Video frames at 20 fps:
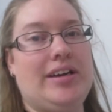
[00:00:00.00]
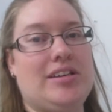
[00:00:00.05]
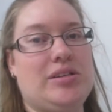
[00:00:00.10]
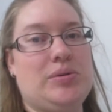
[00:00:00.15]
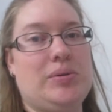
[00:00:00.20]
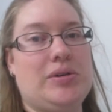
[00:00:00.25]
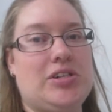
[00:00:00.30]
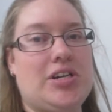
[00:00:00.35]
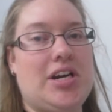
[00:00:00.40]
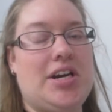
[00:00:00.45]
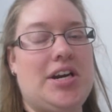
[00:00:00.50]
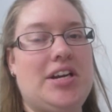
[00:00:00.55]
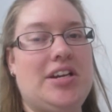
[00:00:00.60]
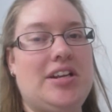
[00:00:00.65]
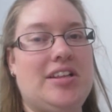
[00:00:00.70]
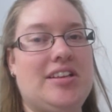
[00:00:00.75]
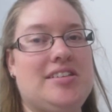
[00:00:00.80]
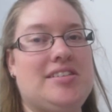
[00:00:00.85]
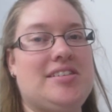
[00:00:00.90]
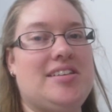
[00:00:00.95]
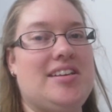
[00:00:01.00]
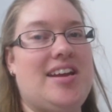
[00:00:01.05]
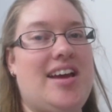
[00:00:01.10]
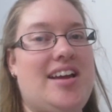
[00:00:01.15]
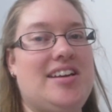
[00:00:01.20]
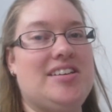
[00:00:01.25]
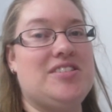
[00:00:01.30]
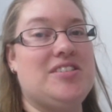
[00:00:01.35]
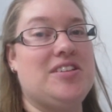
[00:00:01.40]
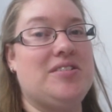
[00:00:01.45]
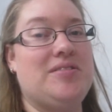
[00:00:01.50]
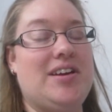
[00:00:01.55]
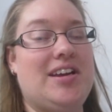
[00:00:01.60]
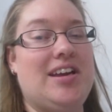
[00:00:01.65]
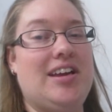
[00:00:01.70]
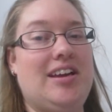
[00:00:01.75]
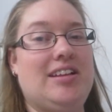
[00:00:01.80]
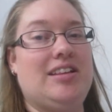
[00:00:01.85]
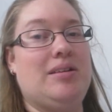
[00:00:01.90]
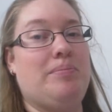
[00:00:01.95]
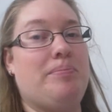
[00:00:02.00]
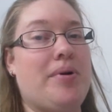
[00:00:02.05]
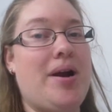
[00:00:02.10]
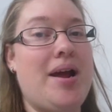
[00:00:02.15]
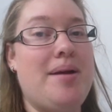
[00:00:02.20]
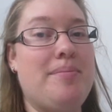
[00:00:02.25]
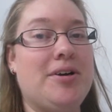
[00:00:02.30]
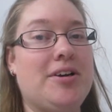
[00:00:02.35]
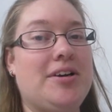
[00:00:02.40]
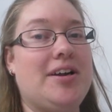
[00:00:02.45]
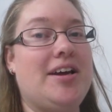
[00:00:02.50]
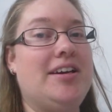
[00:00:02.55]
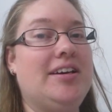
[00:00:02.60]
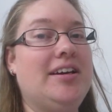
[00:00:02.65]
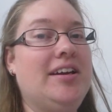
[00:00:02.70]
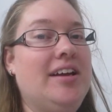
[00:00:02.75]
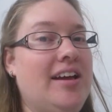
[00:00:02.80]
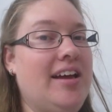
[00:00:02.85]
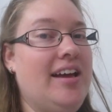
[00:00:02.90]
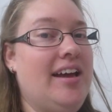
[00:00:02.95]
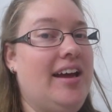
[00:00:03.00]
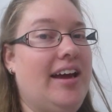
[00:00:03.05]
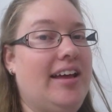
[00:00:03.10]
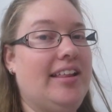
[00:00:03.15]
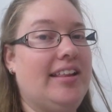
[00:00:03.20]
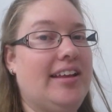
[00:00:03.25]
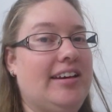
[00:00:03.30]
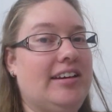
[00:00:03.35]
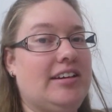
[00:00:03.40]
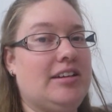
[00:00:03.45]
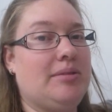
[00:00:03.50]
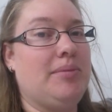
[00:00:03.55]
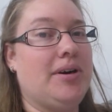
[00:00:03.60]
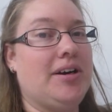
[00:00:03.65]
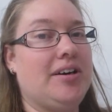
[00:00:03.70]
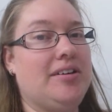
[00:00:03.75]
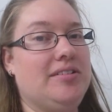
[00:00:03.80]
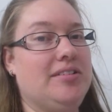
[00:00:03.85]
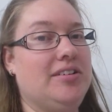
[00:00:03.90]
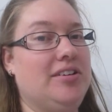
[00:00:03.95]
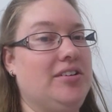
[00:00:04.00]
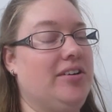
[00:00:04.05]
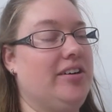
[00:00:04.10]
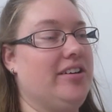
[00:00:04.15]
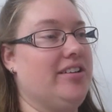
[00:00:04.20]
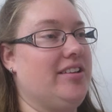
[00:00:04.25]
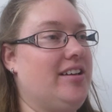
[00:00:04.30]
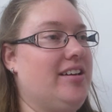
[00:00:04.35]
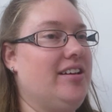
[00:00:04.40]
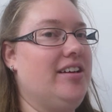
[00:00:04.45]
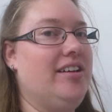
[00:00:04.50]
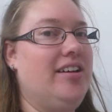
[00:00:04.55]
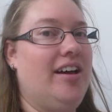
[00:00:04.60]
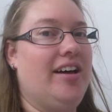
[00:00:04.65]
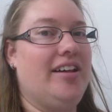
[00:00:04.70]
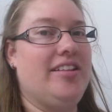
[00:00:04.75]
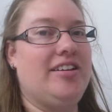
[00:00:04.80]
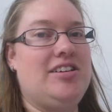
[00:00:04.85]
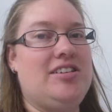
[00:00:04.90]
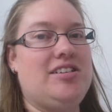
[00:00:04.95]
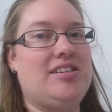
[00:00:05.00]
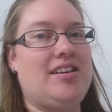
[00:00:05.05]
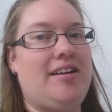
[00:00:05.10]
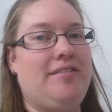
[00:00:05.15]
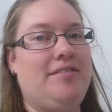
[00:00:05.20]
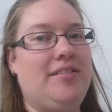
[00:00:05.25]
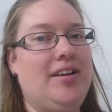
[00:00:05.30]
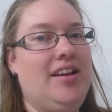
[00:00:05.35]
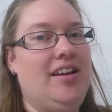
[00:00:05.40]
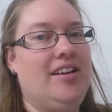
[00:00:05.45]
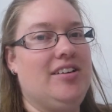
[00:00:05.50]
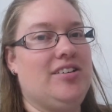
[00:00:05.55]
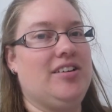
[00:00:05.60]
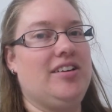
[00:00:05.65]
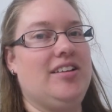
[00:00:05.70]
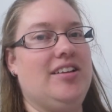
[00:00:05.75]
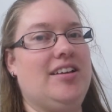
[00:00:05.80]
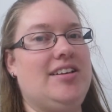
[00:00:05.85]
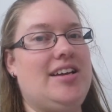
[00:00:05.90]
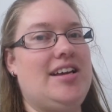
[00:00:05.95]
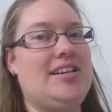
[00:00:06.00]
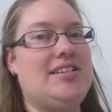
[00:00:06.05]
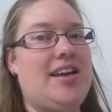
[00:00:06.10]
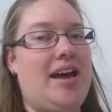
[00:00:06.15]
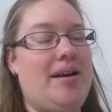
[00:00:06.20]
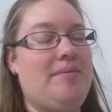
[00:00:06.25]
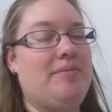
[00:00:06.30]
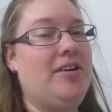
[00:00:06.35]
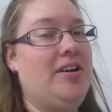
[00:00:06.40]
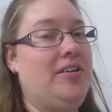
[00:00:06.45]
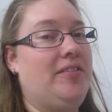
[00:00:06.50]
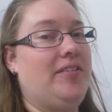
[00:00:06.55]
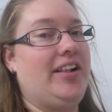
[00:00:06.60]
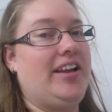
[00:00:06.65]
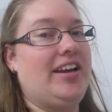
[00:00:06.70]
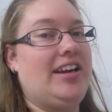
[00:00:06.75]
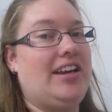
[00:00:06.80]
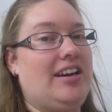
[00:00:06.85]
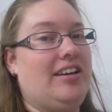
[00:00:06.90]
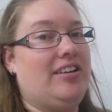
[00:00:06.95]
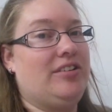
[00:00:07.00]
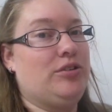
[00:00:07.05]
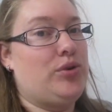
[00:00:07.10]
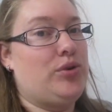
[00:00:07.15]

because we're trying to do this tonight so we can get the primer done and then tomorrow do all the other stuff during the daytime while it can all